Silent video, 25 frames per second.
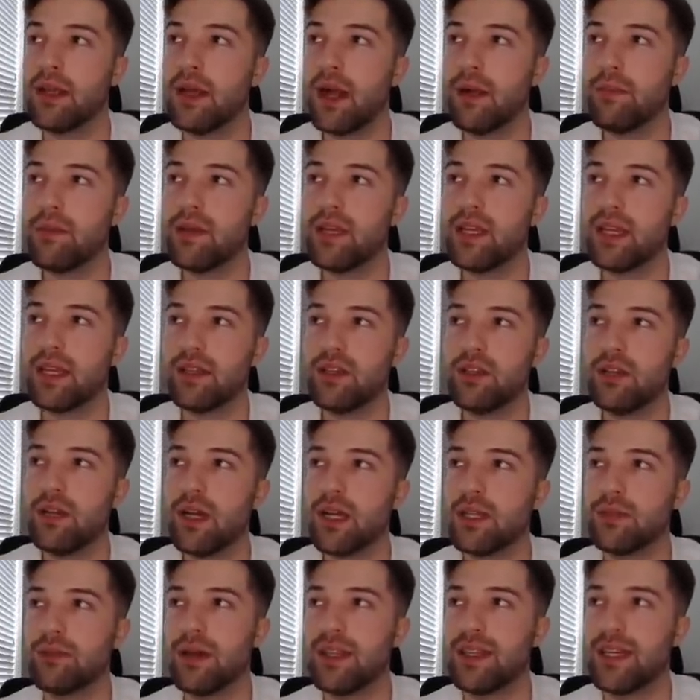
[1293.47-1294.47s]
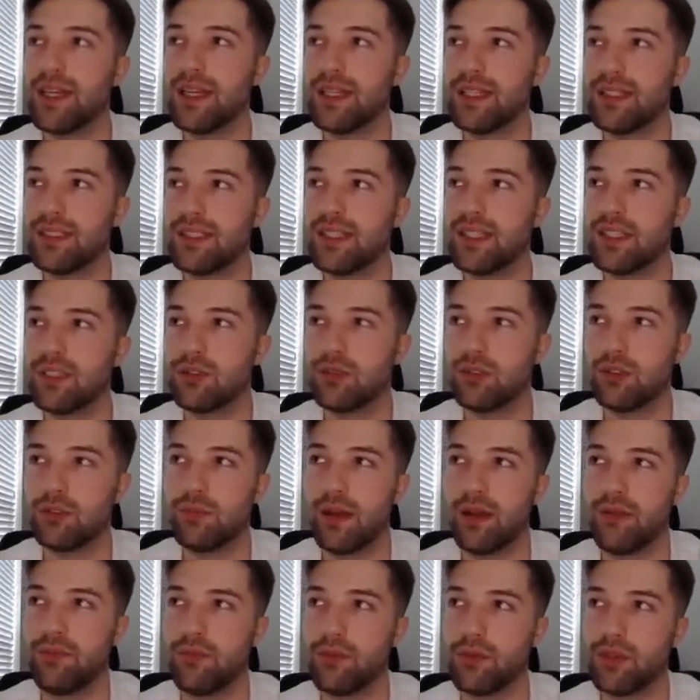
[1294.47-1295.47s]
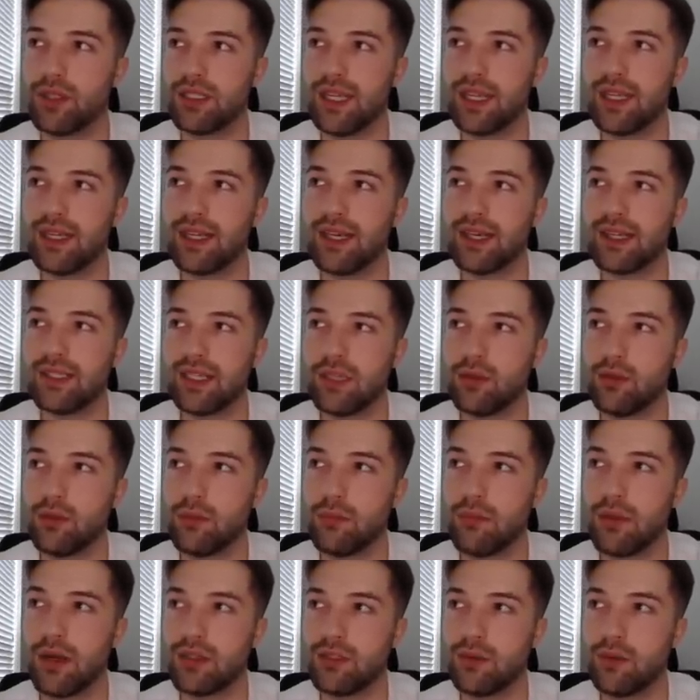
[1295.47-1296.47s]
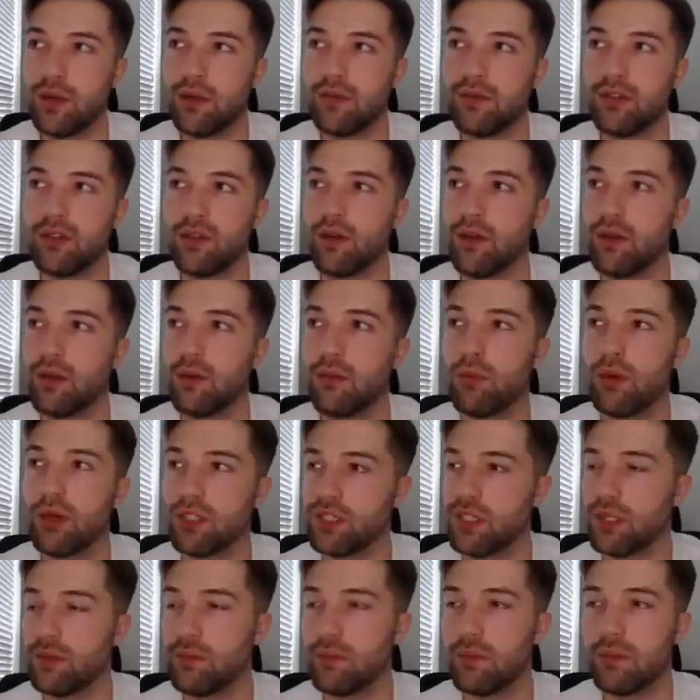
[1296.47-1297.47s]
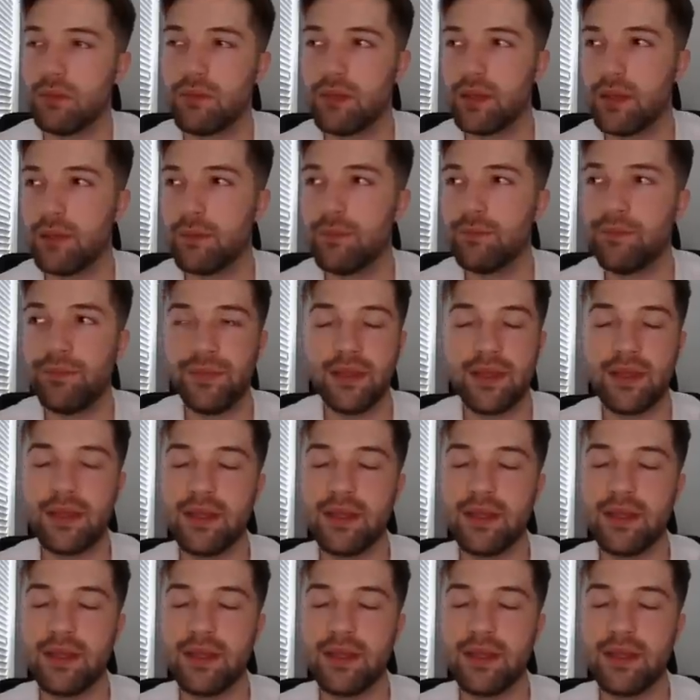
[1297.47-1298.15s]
I mean, again, you guys might think it's disrespectful to take guys like Luke Musgrave and Darnell Washington above him.